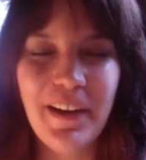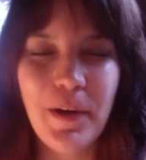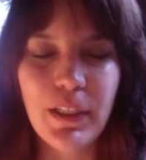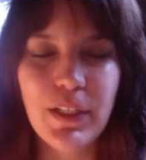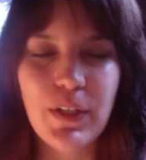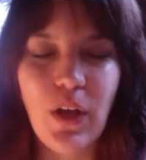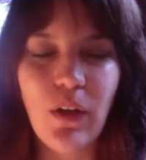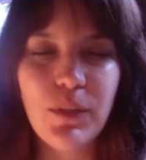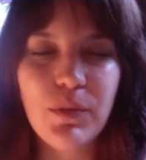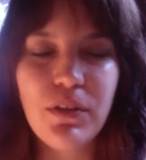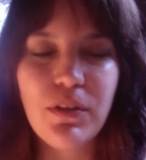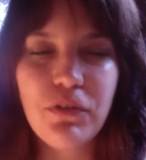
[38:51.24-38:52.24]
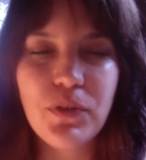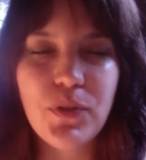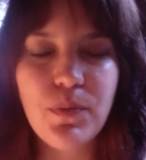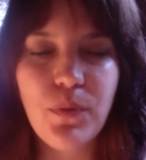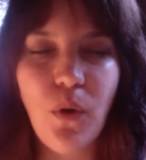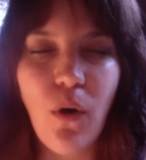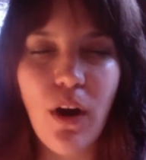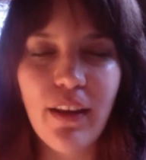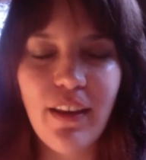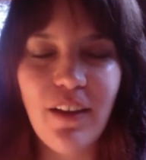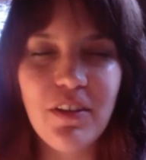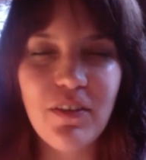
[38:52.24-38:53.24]
because all the beautiful support
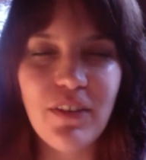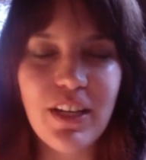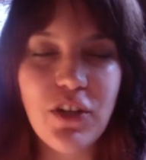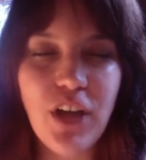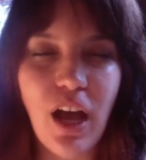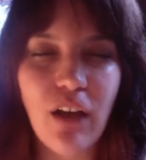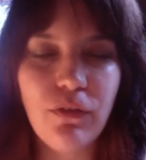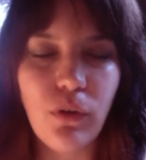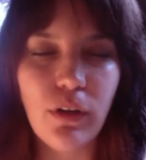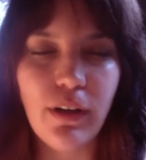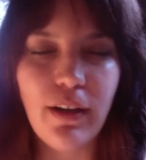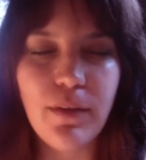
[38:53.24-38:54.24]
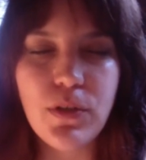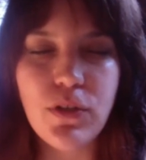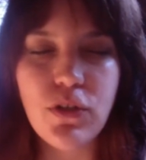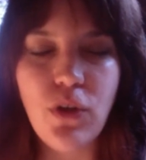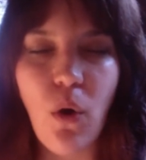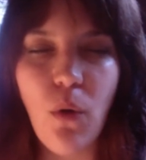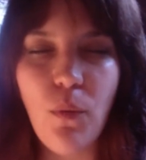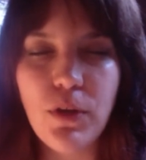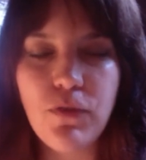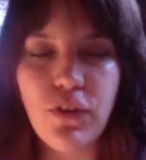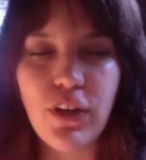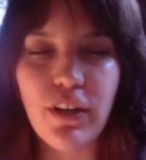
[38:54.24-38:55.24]
that we reach out for comes so much
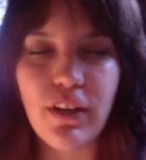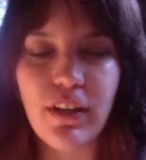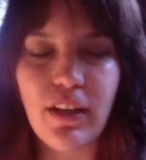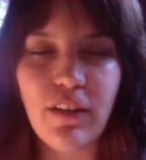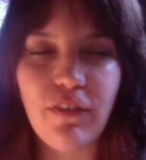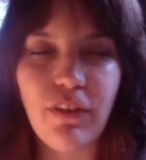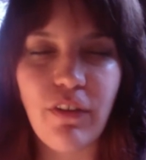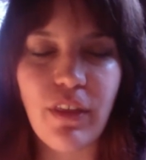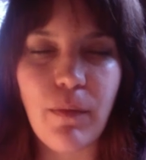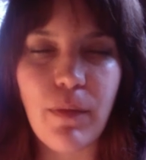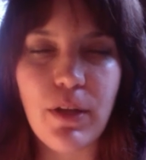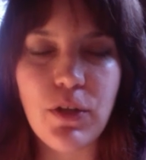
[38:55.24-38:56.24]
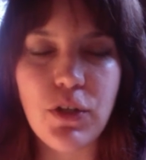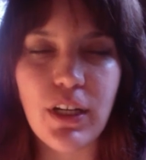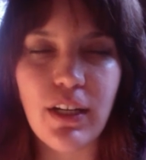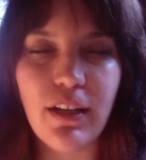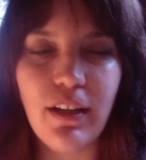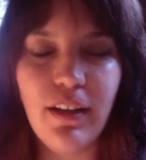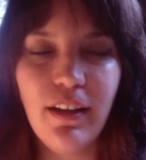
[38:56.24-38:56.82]
further than the fifth dimension.